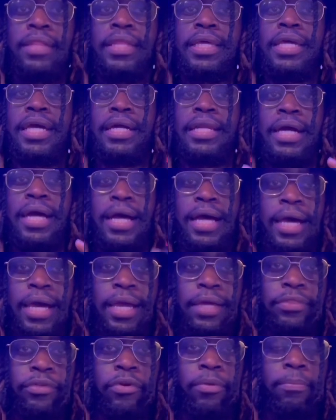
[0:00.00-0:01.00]
they kind of
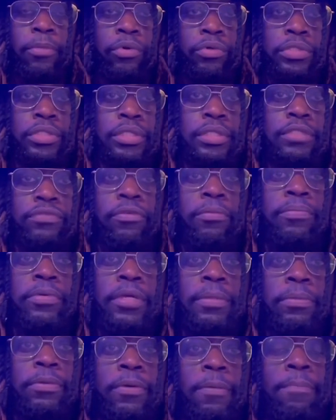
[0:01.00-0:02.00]
hide their emotions from
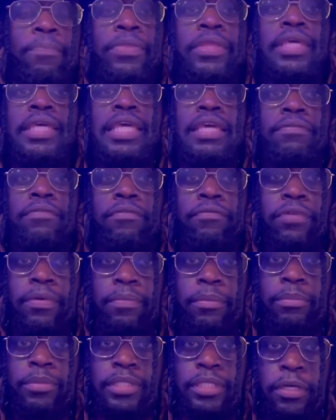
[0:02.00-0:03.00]
people, even
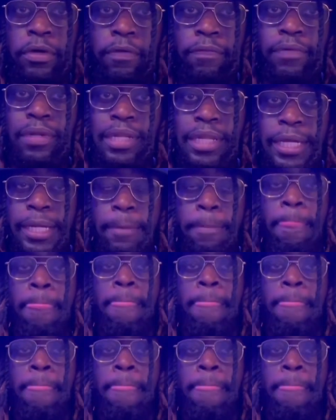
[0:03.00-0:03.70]
from themselves a lot.